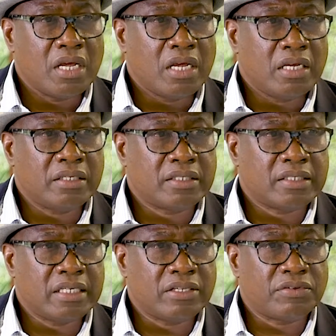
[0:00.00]

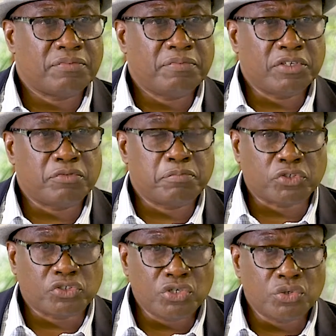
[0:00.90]
is
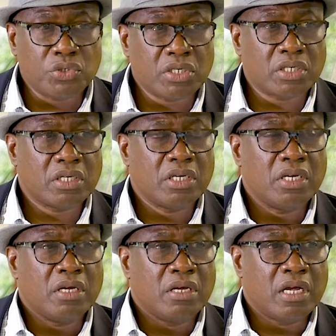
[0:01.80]
pursued,
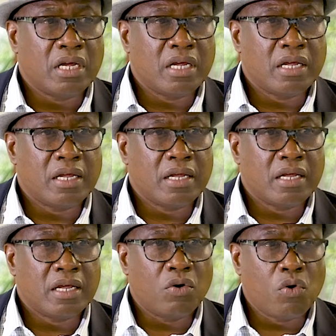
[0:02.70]

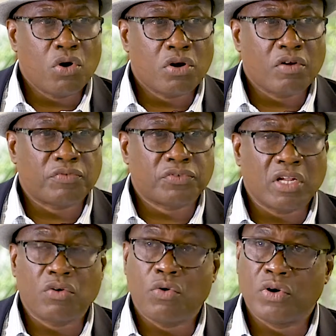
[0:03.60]
a whole lot of
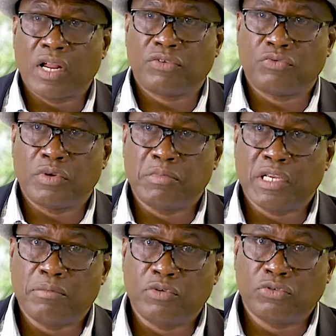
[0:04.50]
stakeholders will
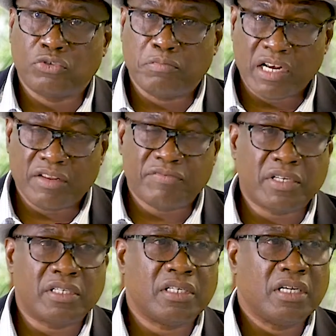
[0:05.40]
be able to
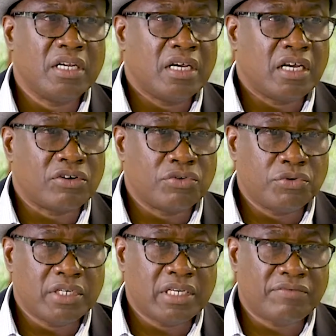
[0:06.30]
benefit,
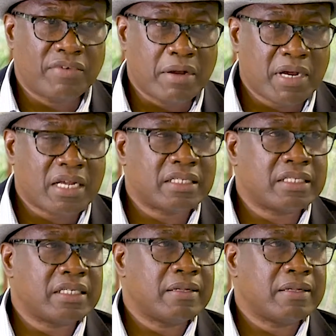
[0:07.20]
including the farmers,